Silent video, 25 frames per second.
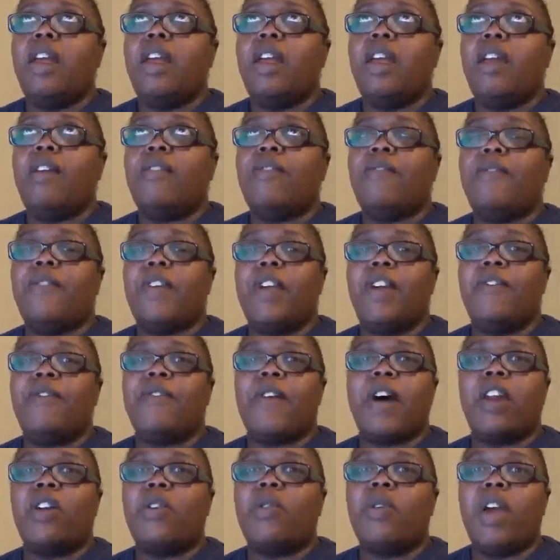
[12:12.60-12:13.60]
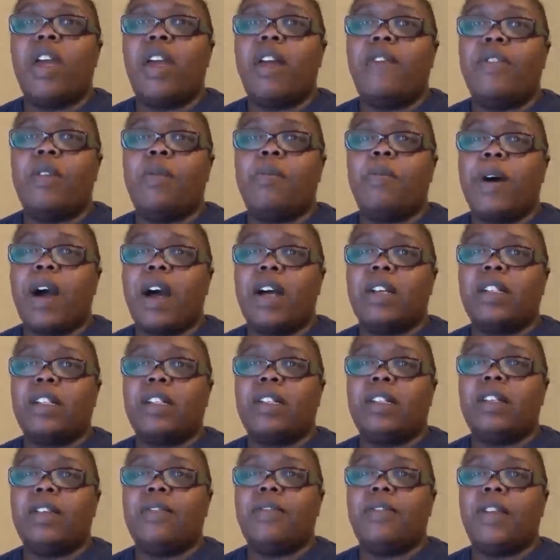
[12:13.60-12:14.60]
if I don't have the
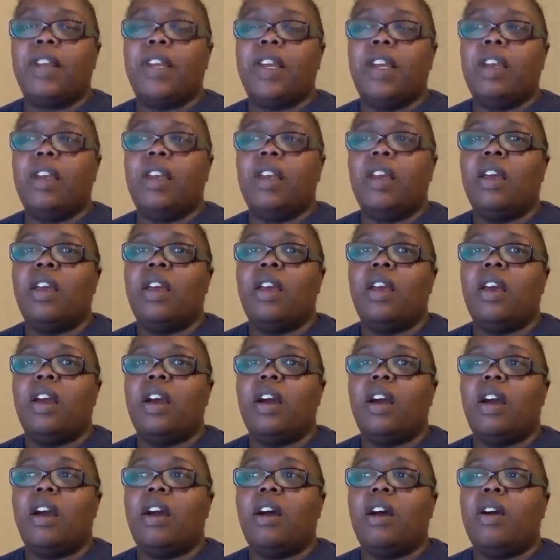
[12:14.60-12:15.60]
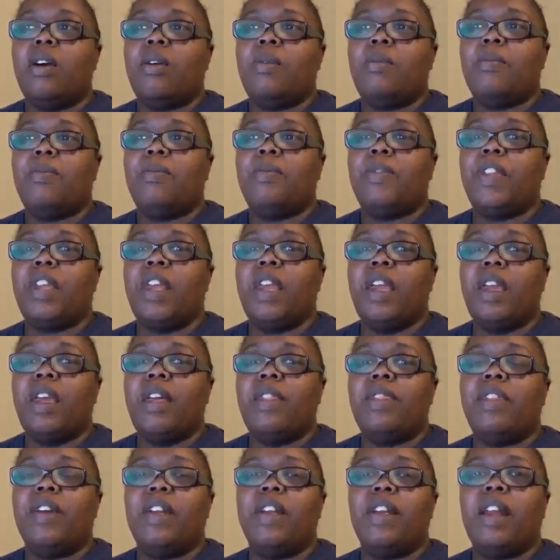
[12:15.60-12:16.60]
positivity
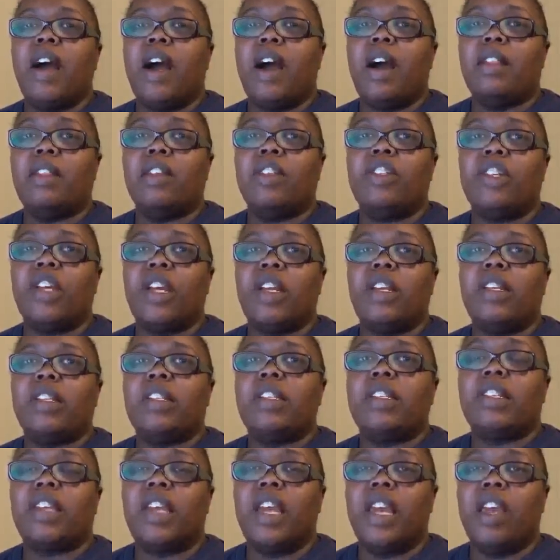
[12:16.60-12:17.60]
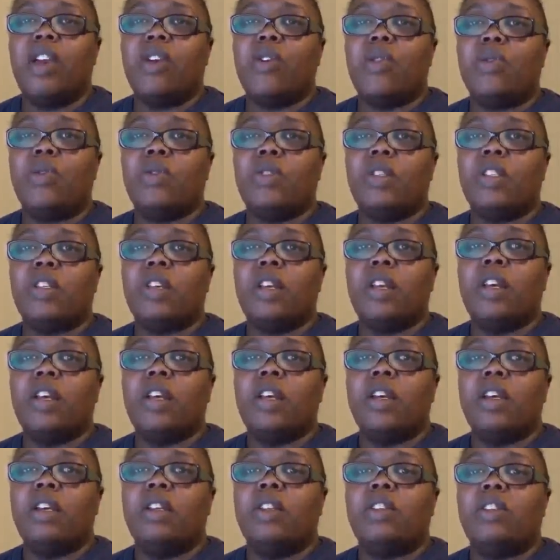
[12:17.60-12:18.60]
and the knowledge and the skills
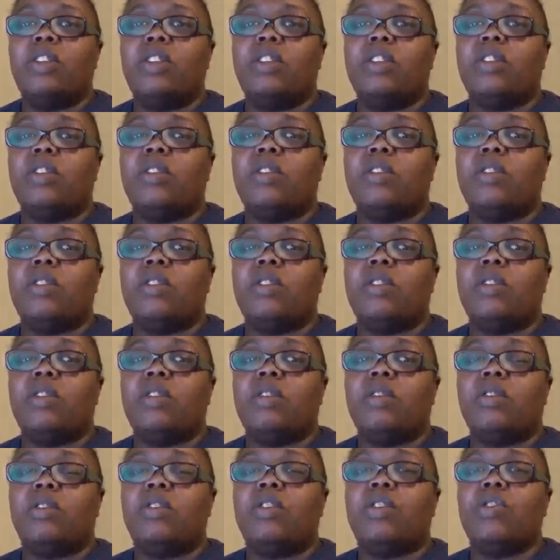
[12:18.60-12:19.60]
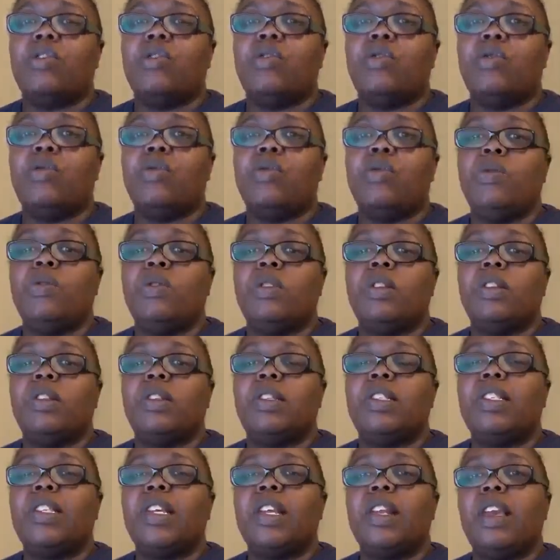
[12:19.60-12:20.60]
to
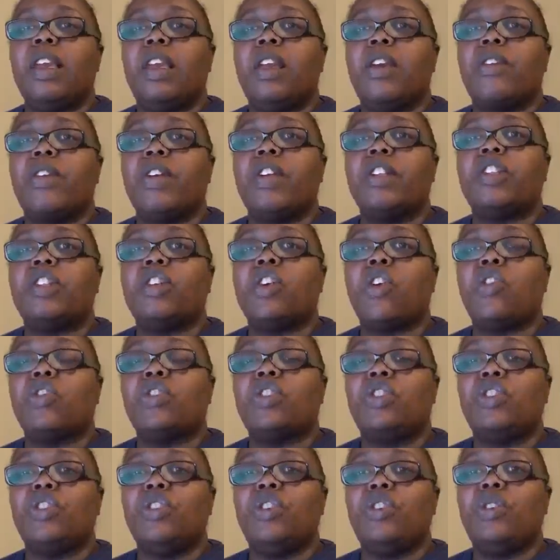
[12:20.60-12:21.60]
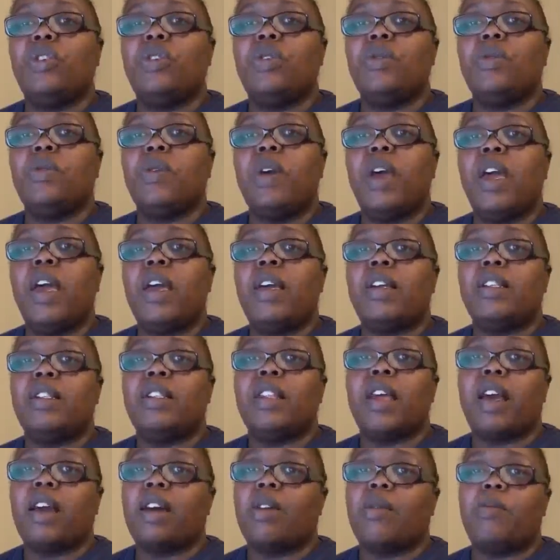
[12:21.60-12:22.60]
sit here and talk to you
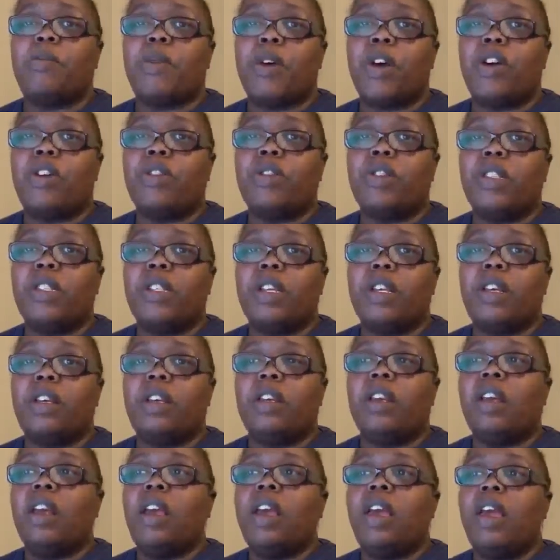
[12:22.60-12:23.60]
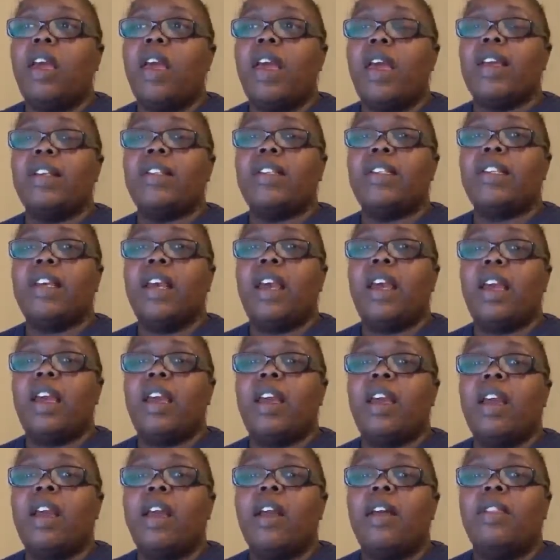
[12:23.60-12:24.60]
at like a person and
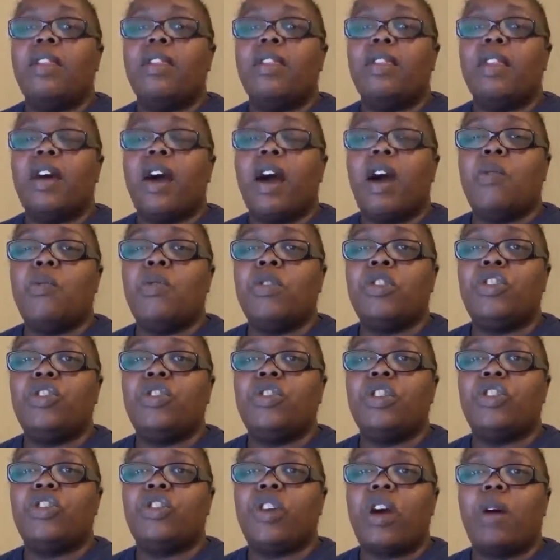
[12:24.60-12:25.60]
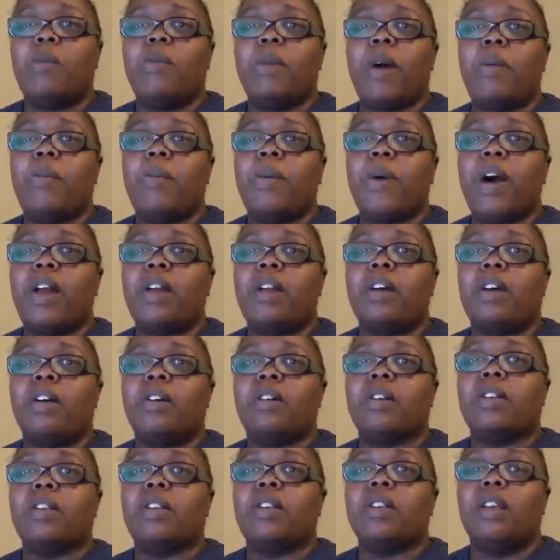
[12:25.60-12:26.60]
say, I want you to try my
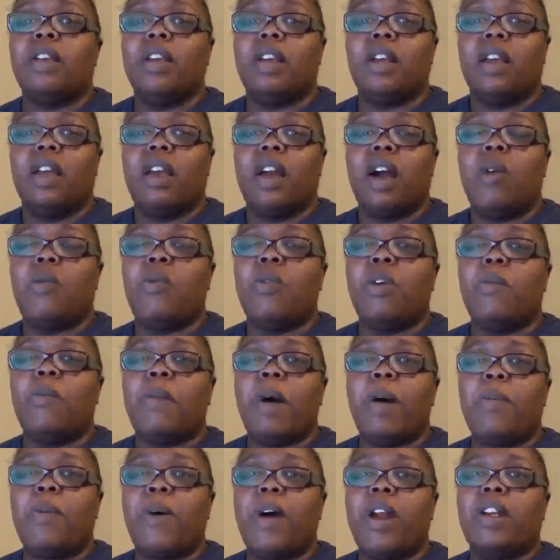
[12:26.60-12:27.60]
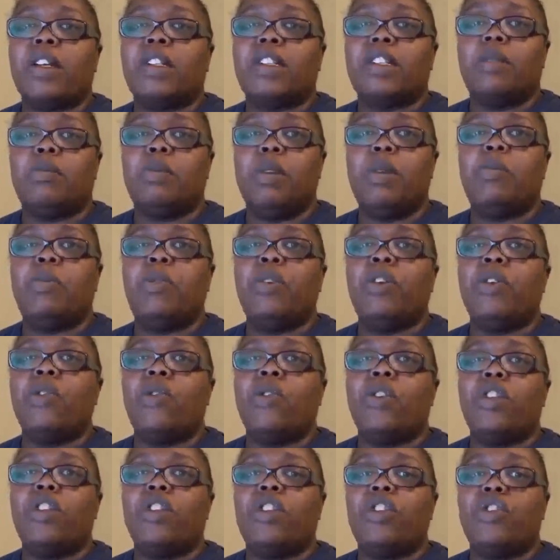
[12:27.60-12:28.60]
products. I want my products to be put
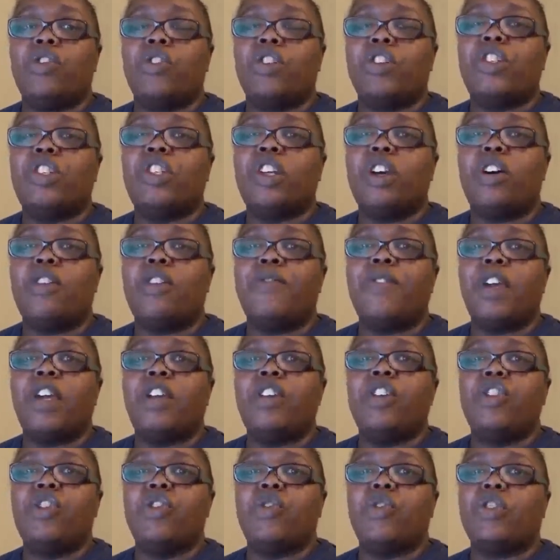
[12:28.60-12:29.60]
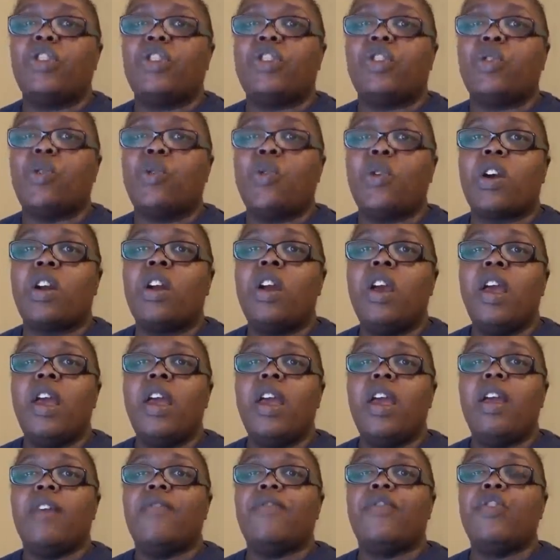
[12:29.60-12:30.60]
on your shelf in your store.
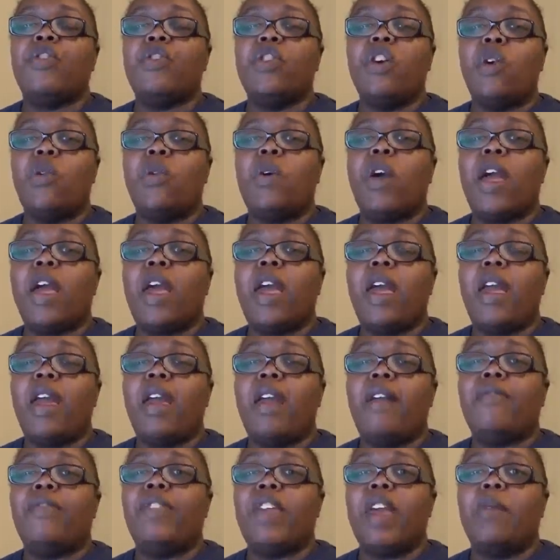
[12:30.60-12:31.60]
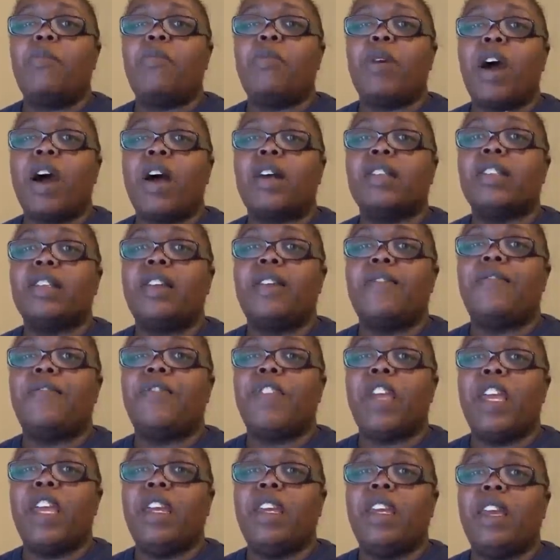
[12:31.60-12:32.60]
If you don't have that
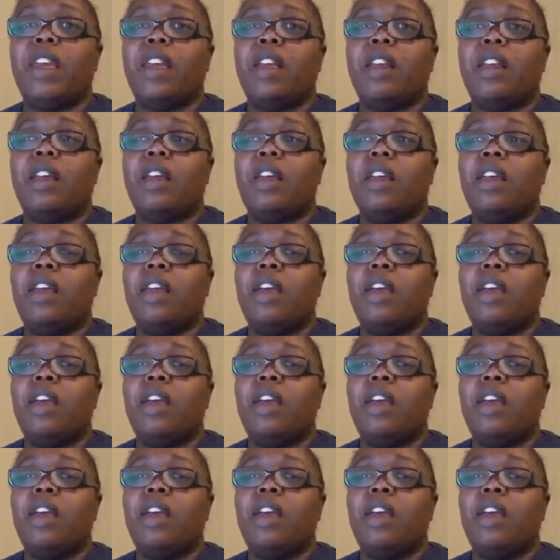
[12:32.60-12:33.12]
positive thinking,